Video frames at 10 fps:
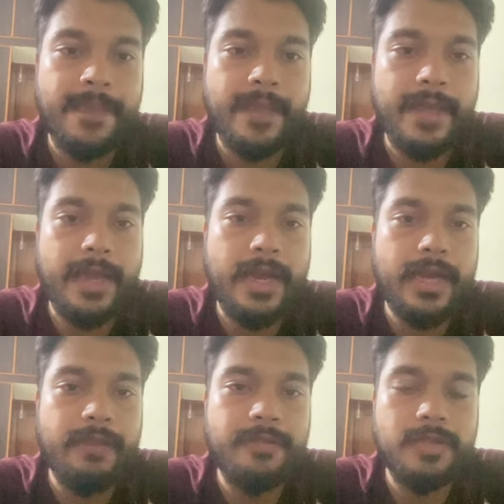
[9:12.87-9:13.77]

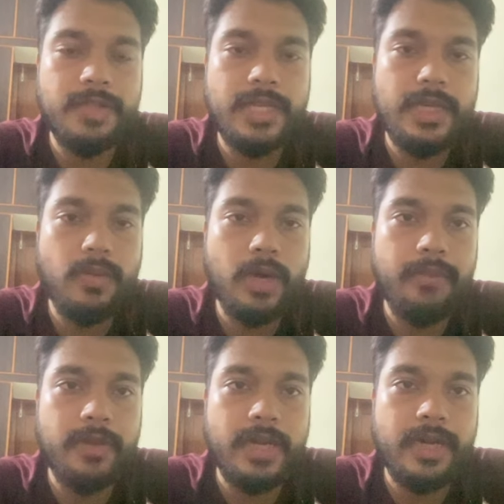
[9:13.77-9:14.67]
And if you see what
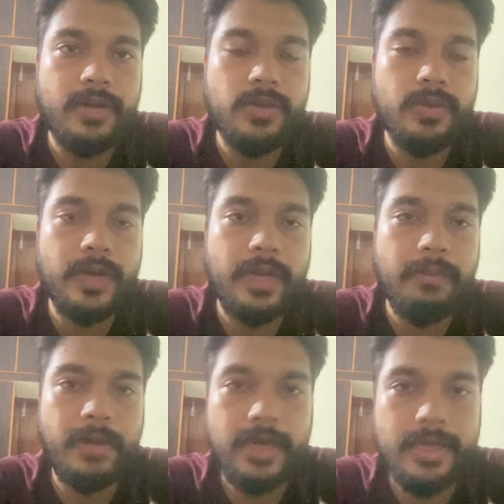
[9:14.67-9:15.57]
I'm trying to do when I
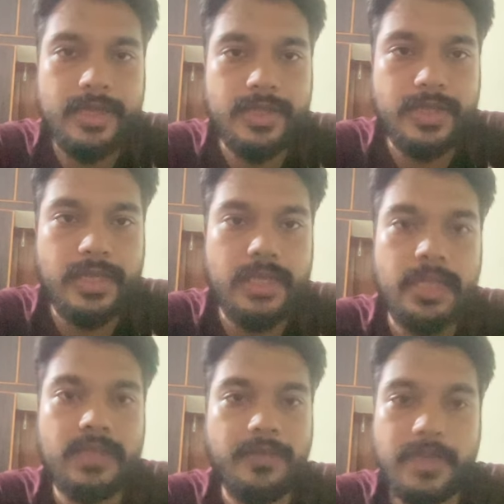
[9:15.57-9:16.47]
build this tree,
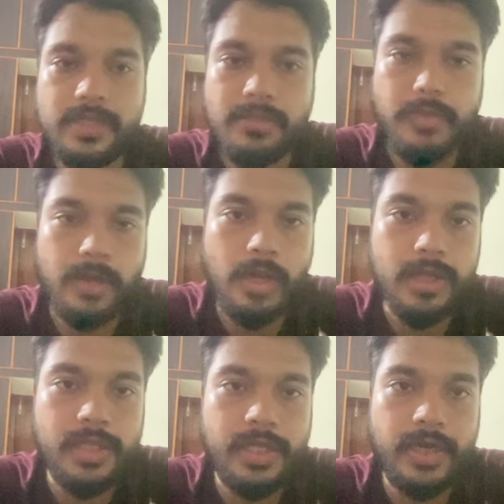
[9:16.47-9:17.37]
it's a very simple
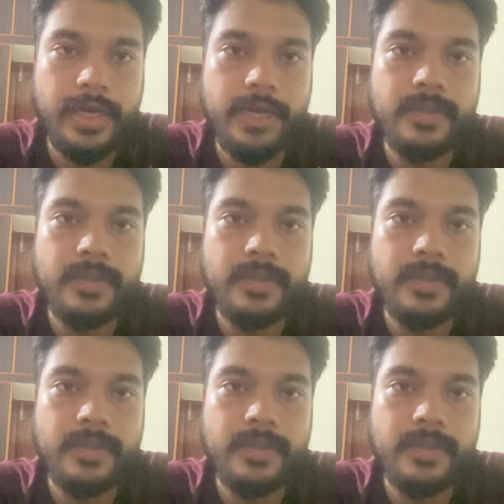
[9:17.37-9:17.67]
logic, right?